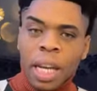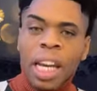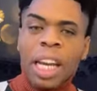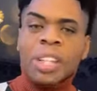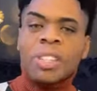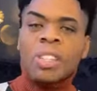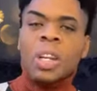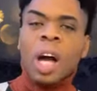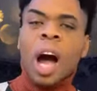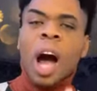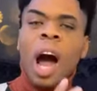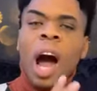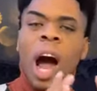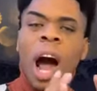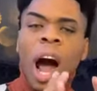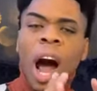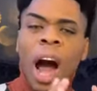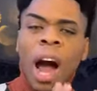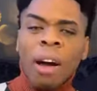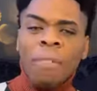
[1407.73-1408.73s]
It's a
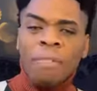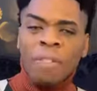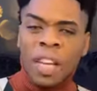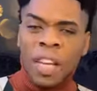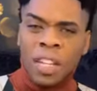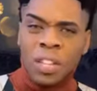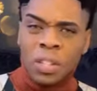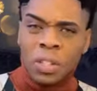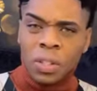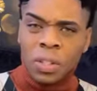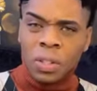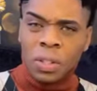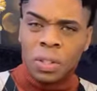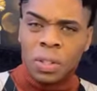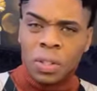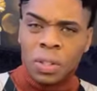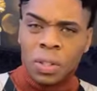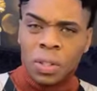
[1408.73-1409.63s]
harvest